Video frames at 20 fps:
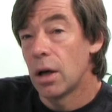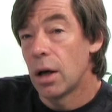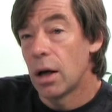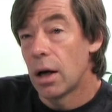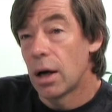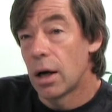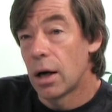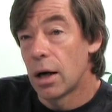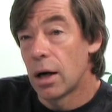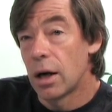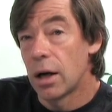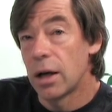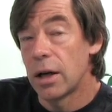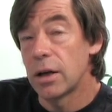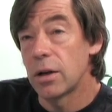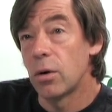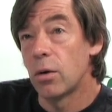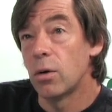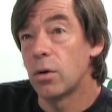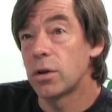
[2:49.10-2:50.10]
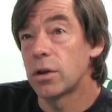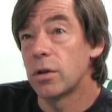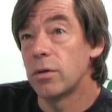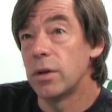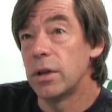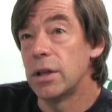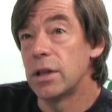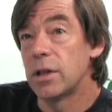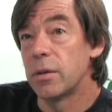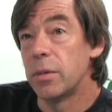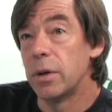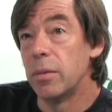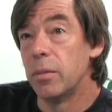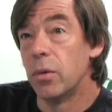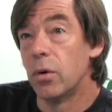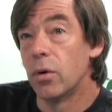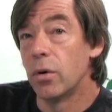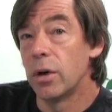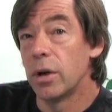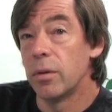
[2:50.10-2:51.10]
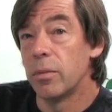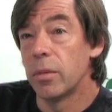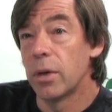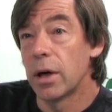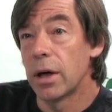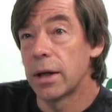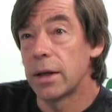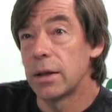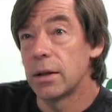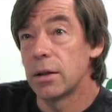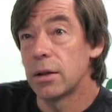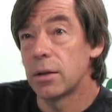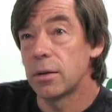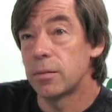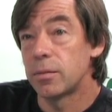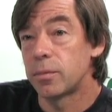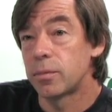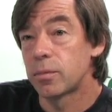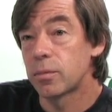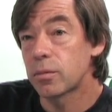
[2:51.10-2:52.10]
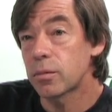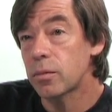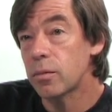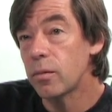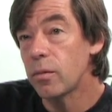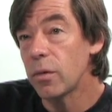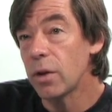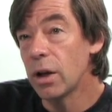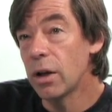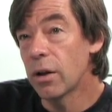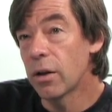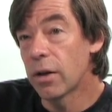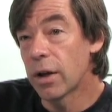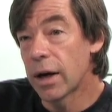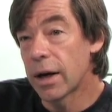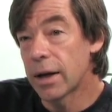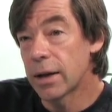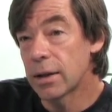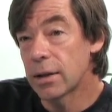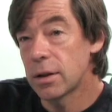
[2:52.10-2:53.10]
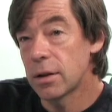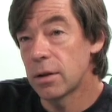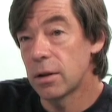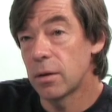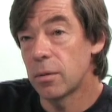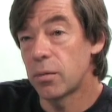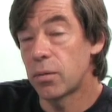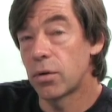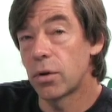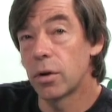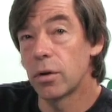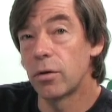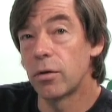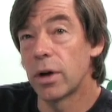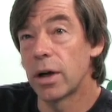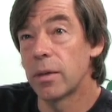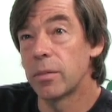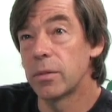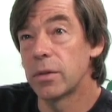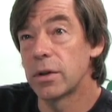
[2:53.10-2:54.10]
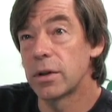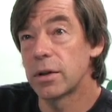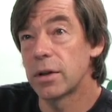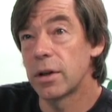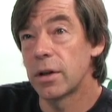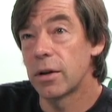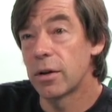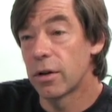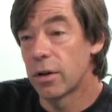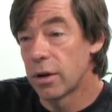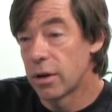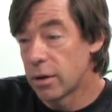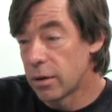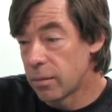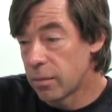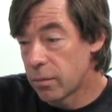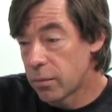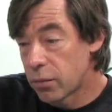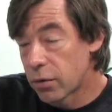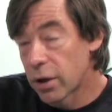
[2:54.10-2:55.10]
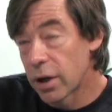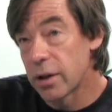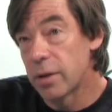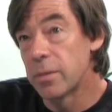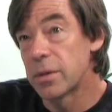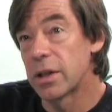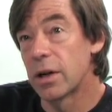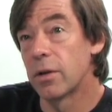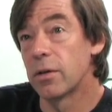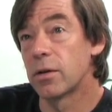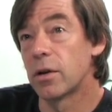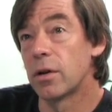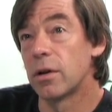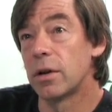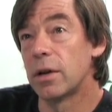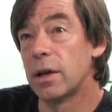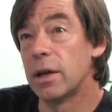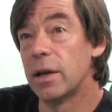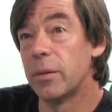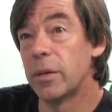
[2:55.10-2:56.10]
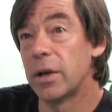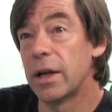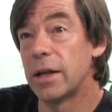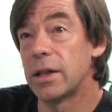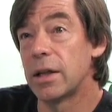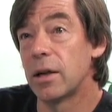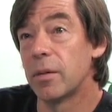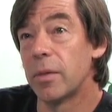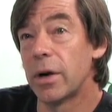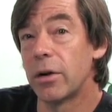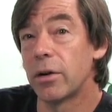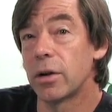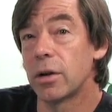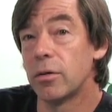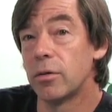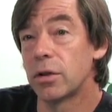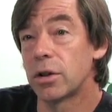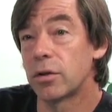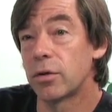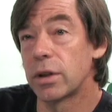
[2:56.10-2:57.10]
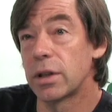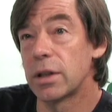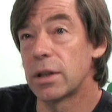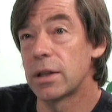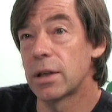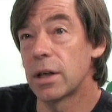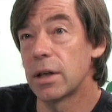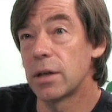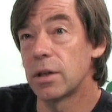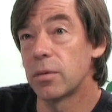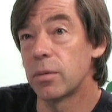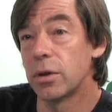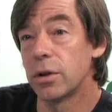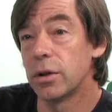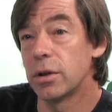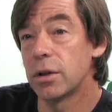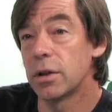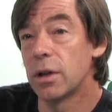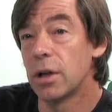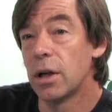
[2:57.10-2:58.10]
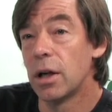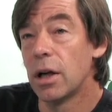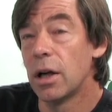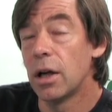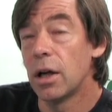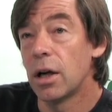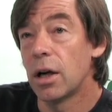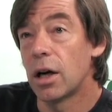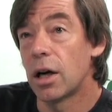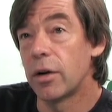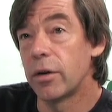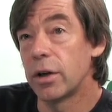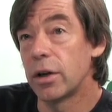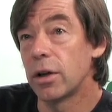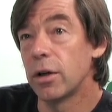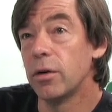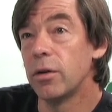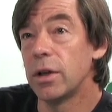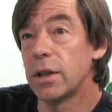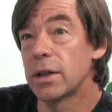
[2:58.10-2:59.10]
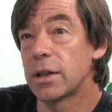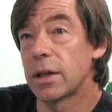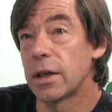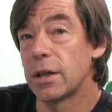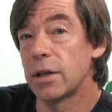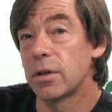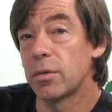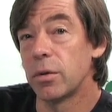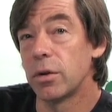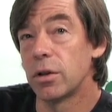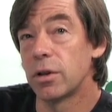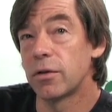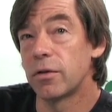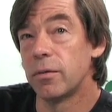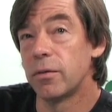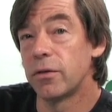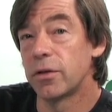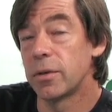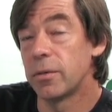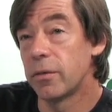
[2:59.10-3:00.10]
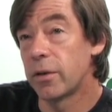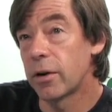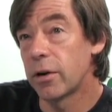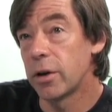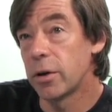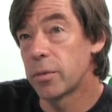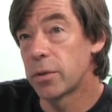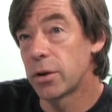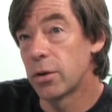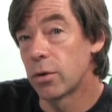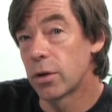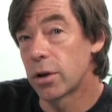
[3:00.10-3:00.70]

It also needs to be borne in mind that programs that pride themselves on eliminating American restricted stakes winners are including stakes winners from some very obscure